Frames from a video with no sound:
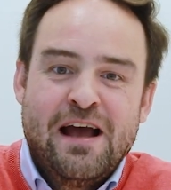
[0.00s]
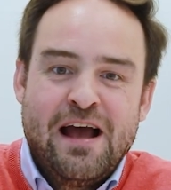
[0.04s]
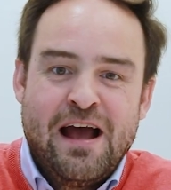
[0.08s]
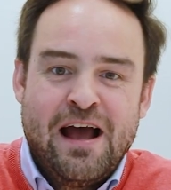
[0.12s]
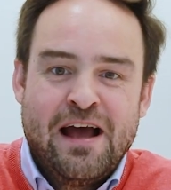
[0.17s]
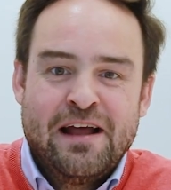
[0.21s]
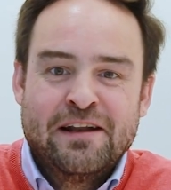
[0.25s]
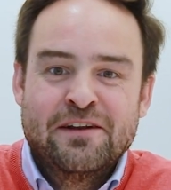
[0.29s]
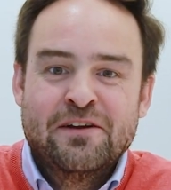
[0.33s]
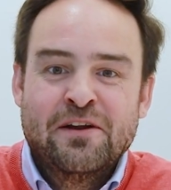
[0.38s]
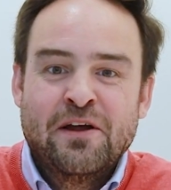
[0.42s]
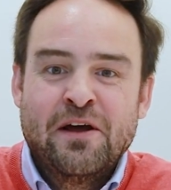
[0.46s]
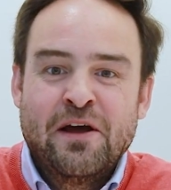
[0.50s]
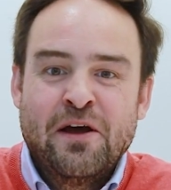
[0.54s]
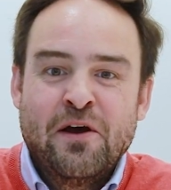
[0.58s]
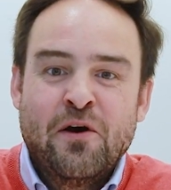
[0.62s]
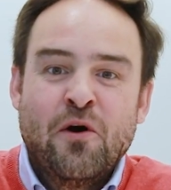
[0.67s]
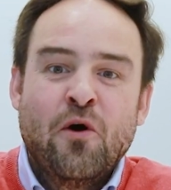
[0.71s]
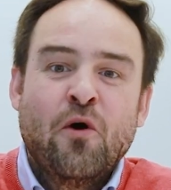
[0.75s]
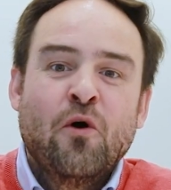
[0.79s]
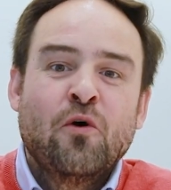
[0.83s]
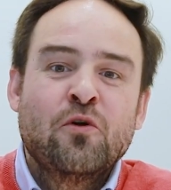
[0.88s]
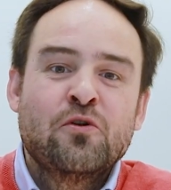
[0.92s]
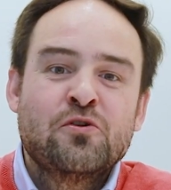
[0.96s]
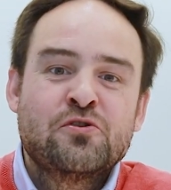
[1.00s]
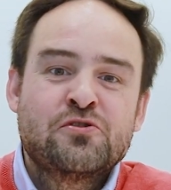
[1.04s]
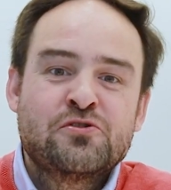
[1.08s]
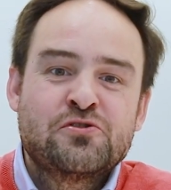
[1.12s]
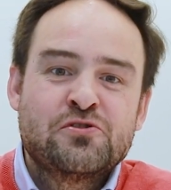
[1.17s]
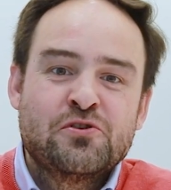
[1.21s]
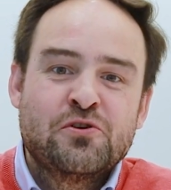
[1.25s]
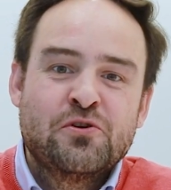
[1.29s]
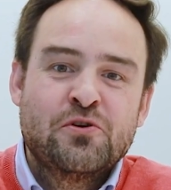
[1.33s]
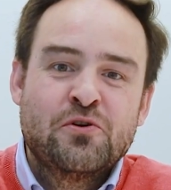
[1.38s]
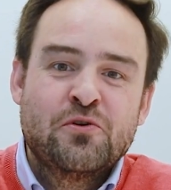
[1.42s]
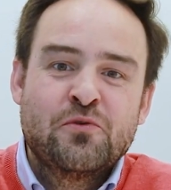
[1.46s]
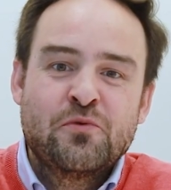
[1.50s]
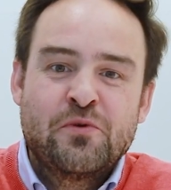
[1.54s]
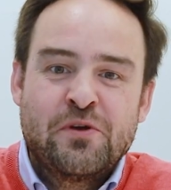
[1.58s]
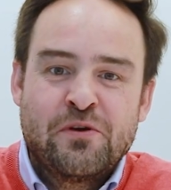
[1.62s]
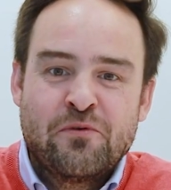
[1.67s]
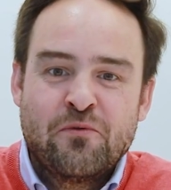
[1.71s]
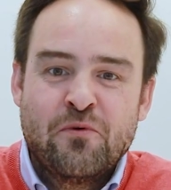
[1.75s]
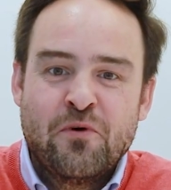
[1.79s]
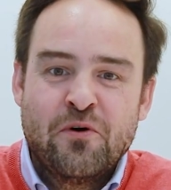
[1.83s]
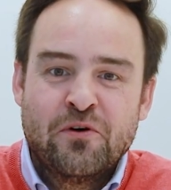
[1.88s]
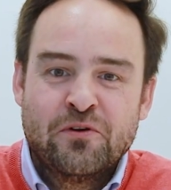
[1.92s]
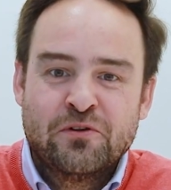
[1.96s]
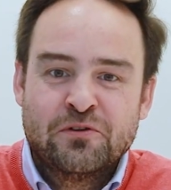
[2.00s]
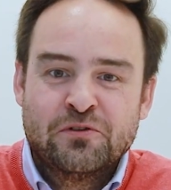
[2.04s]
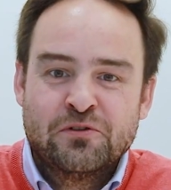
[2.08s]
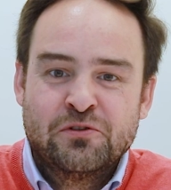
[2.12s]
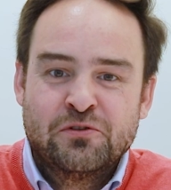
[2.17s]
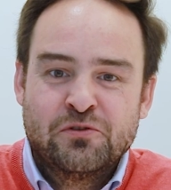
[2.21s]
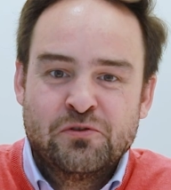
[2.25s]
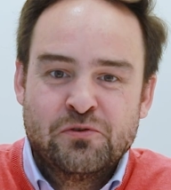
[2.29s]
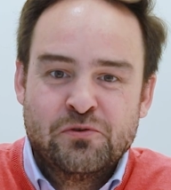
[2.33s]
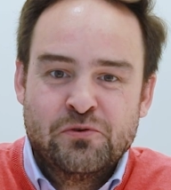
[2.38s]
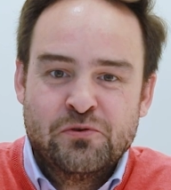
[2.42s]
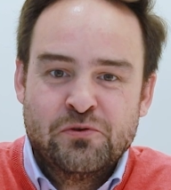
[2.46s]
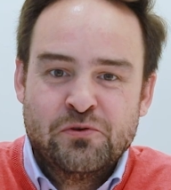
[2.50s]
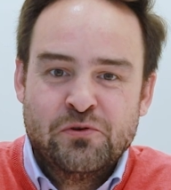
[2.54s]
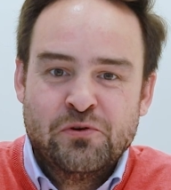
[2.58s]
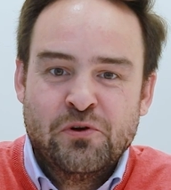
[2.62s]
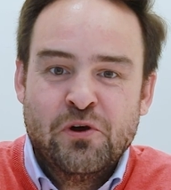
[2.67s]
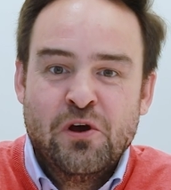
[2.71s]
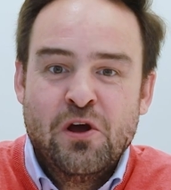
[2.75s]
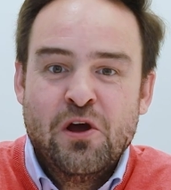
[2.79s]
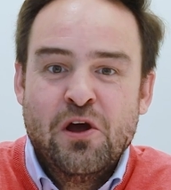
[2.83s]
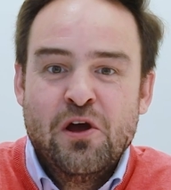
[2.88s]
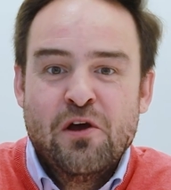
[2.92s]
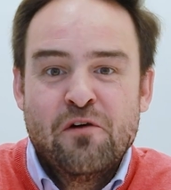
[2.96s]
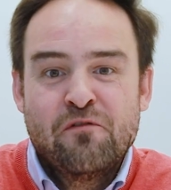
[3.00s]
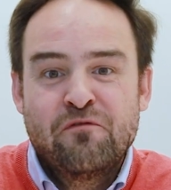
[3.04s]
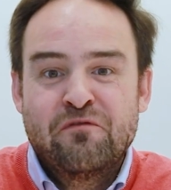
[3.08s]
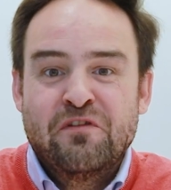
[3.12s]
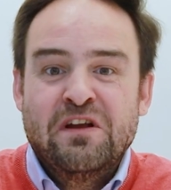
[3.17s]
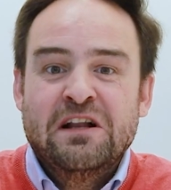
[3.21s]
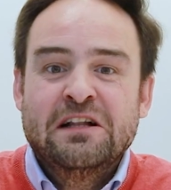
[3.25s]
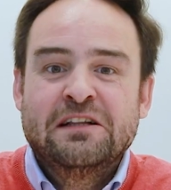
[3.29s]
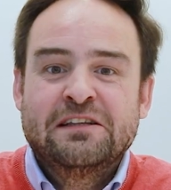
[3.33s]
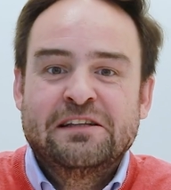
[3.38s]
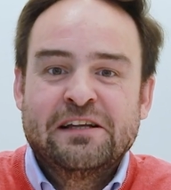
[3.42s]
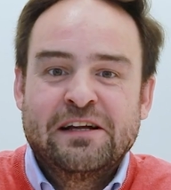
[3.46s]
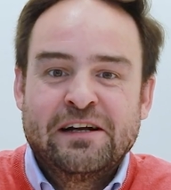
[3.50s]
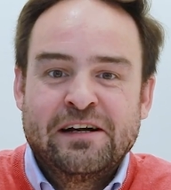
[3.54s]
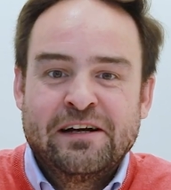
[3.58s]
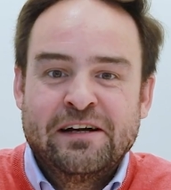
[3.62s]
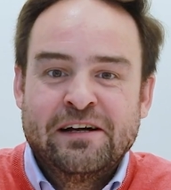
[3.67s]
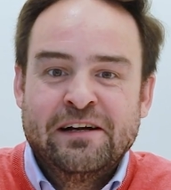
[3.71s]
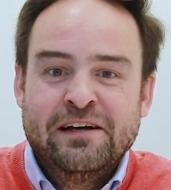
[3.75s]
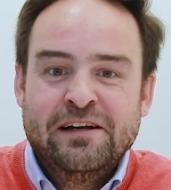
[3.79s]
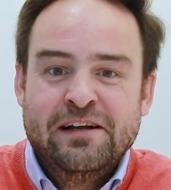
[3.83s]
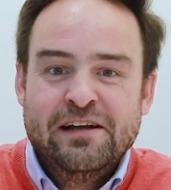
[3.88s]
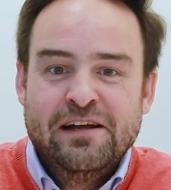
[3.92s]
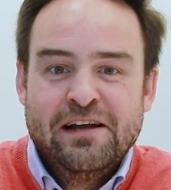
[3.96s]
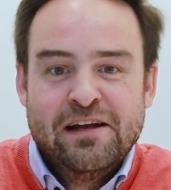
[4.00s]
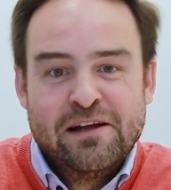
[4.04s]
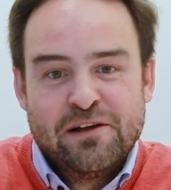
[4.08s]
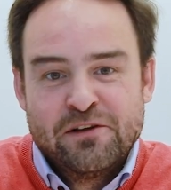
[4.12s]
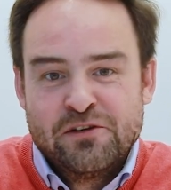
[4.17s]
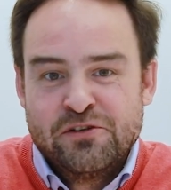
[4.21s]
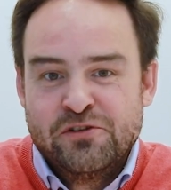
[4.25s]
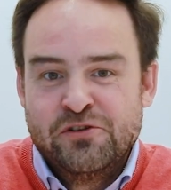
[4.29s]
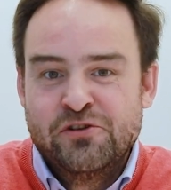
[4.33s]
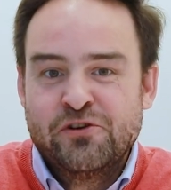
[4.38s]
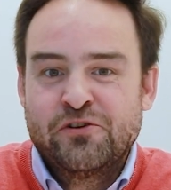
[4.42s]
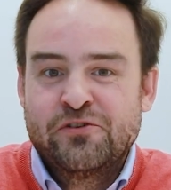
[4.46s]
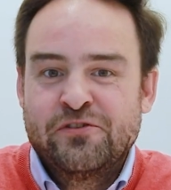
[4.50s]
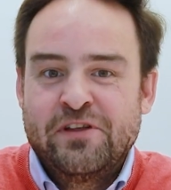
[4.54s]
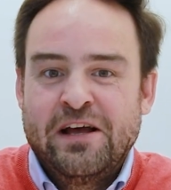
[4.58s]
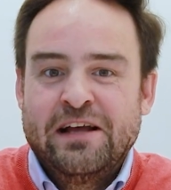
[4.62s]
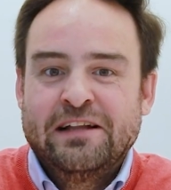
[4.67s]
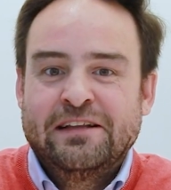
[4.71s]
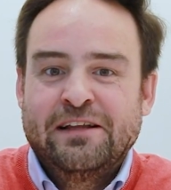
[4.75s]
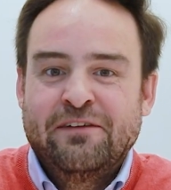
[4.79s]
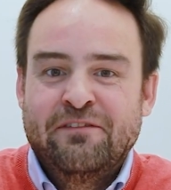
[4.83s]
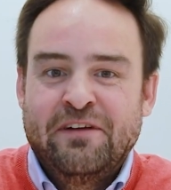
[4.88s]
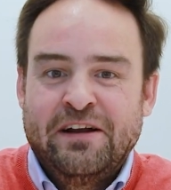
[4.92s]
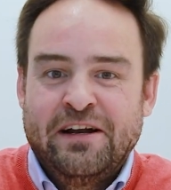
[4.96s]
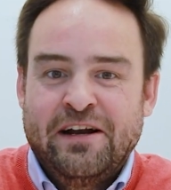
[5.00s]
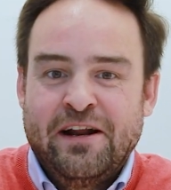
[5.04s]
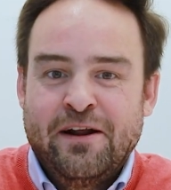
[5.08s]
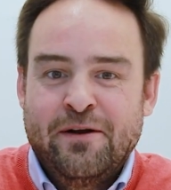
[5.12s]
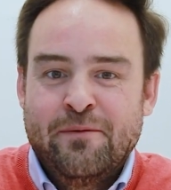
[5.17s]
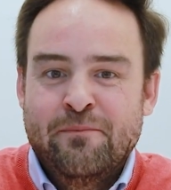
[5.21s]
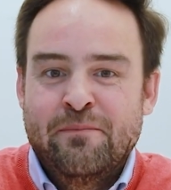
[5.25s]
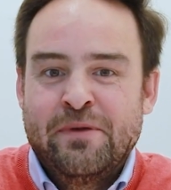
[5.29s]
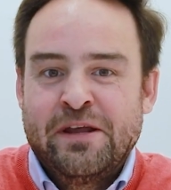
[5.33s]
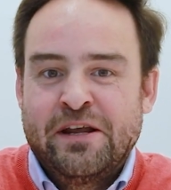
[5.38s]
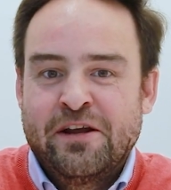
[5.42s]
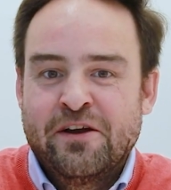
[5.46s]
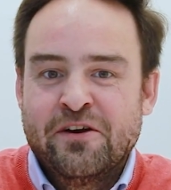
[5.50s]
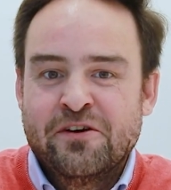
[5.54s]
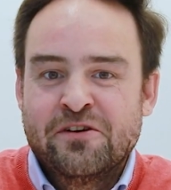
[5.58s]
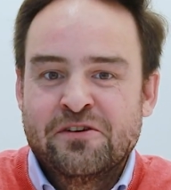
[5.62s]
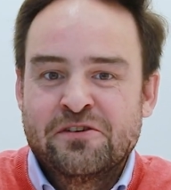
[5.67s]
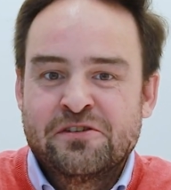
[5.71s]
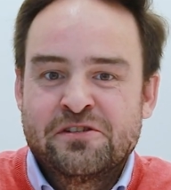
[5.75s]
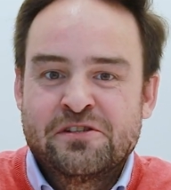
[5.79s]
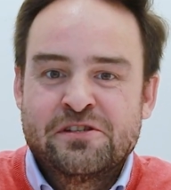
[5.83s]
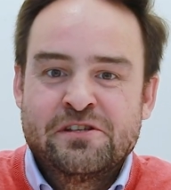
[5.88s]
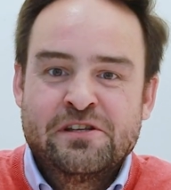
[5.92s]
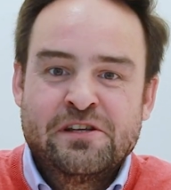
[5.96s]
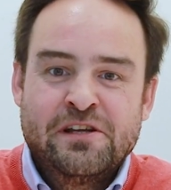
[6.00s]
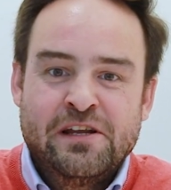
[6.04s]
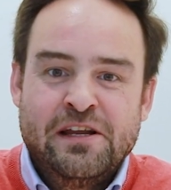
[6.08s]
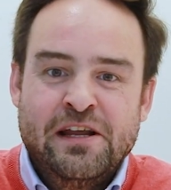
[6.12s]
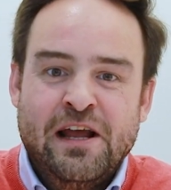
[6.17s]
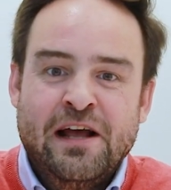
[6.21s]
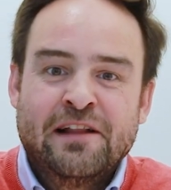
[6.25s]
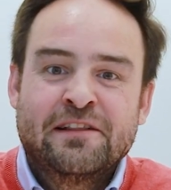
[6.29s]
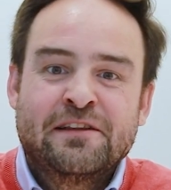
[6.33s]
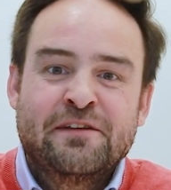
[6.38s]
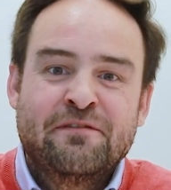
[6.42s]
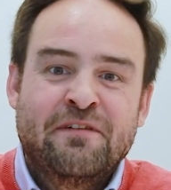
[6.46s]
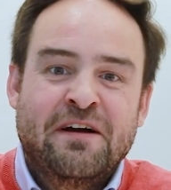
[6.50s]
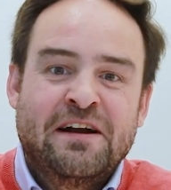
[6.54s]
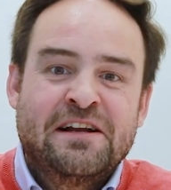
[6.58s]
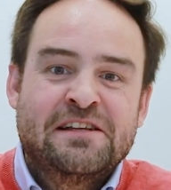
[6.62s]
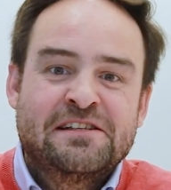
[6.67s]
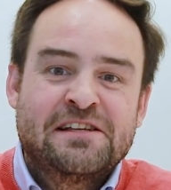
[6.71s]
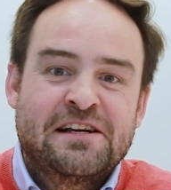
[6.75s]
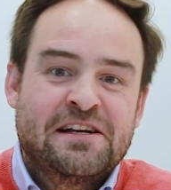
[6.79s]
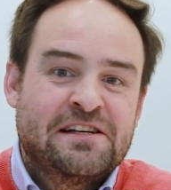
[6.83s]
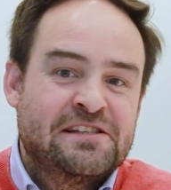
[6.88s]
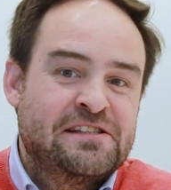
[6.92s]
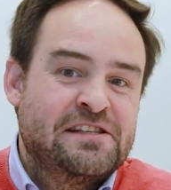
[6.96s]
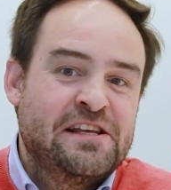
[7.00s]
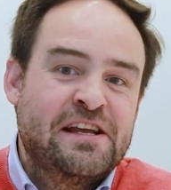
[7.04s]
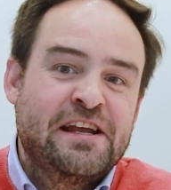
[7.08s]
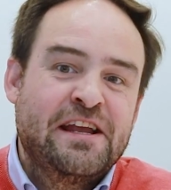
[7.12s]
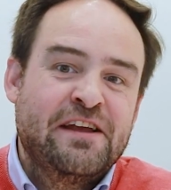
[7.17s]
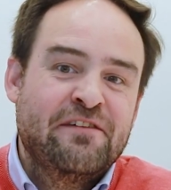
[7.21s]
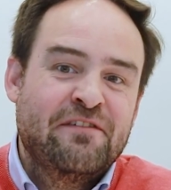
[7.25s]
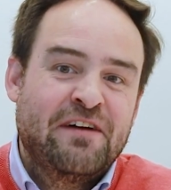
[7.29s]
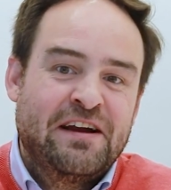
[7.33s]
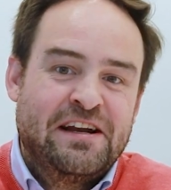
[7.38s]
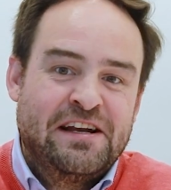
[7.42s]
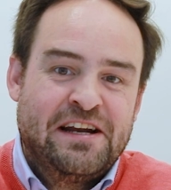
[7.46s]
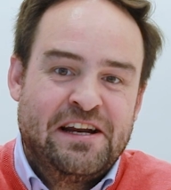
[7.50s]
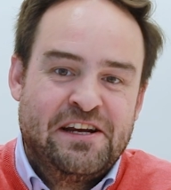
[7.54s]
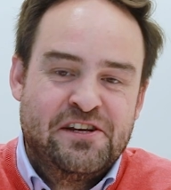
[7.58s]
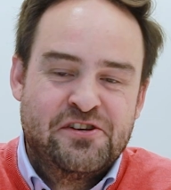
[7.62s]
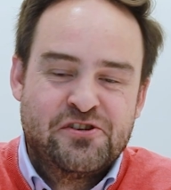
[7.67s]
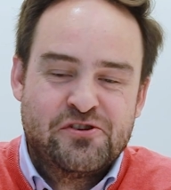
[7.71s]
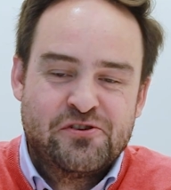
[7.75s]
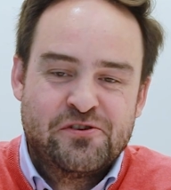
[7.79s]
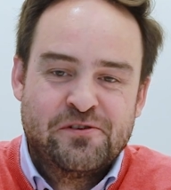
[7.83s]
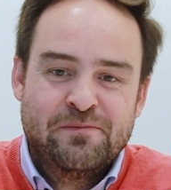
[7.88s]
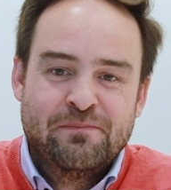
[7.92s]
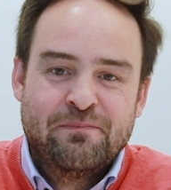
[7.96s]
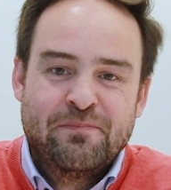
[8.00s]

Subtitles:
and also we want to filter your data better because antibodies are sticky by nature.